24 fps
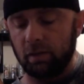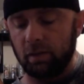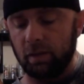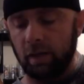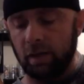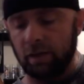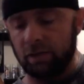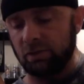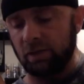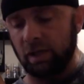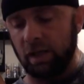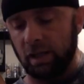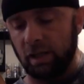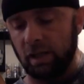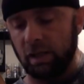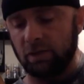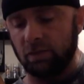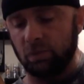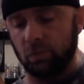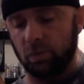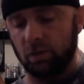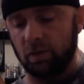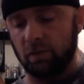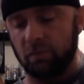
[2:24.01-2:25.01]
Actually, I like
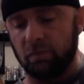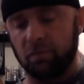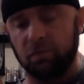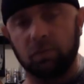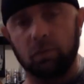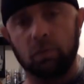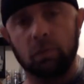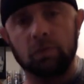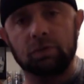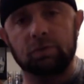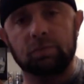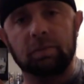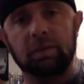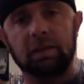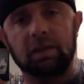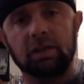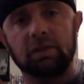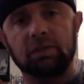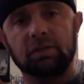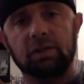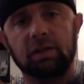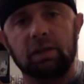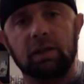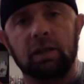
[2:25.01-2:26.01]
to work in fours
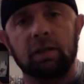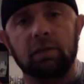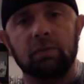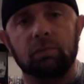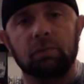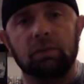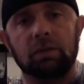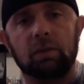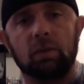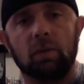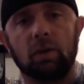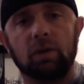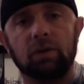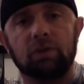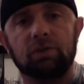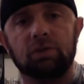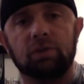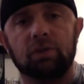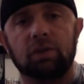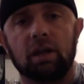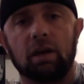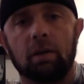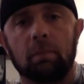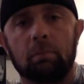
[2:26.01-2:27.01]
because it requires you
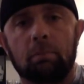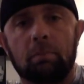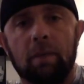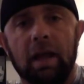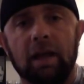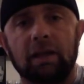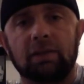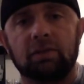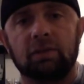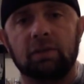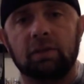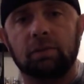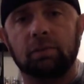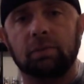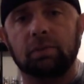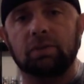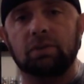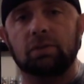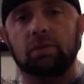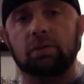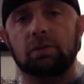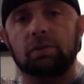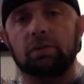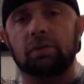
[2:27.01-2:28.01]
to come back to the
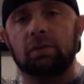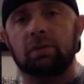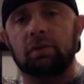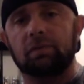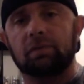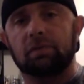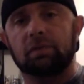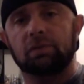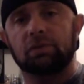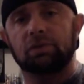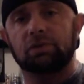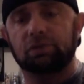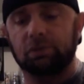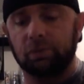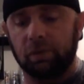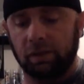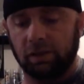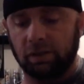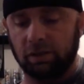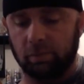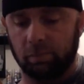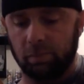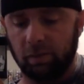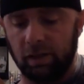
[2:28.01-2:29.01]
first
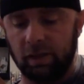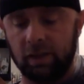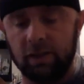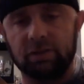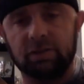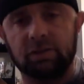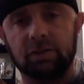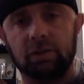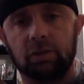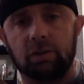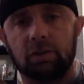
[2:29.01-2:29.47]
string to play it. So